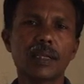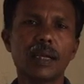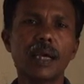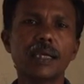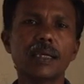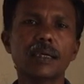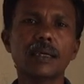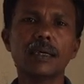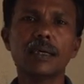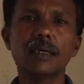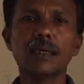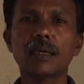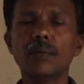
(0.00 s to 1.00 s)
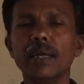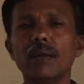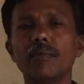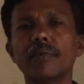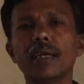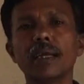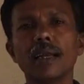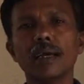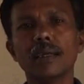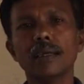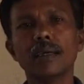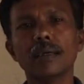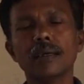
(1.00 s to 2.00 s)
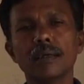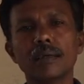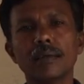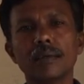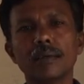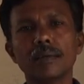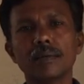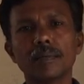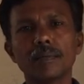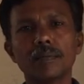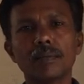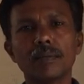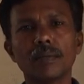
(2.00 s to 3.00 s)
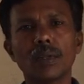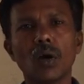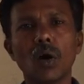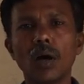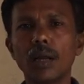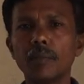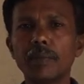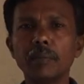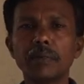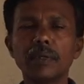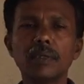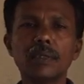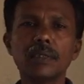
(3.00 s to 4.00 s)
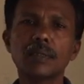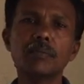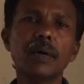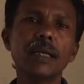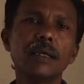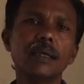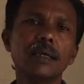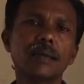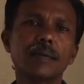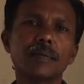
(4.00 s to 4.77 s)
like the Queen of England. All people's money.